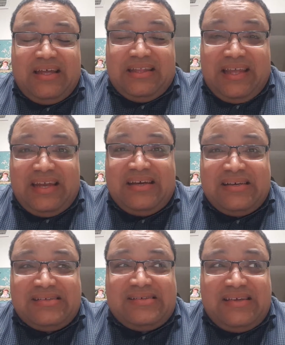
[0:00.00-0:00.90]
let
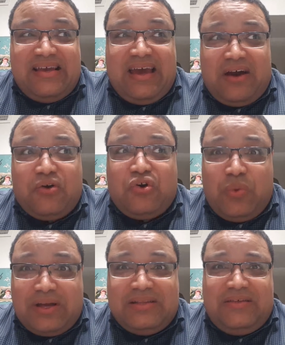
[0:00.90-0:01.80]
us see how
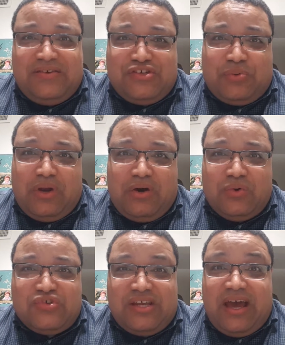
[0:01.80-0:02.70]
quickly this
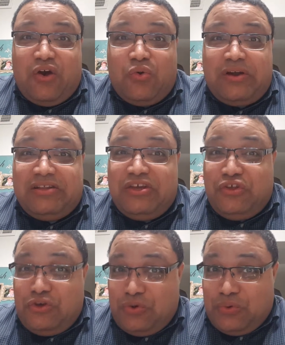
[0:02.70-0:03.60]
grows and how quickly
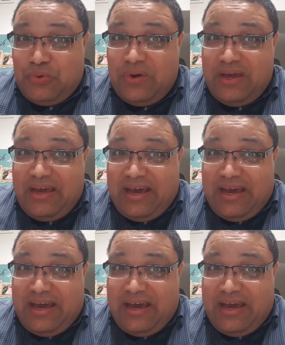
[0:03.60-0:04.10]
you,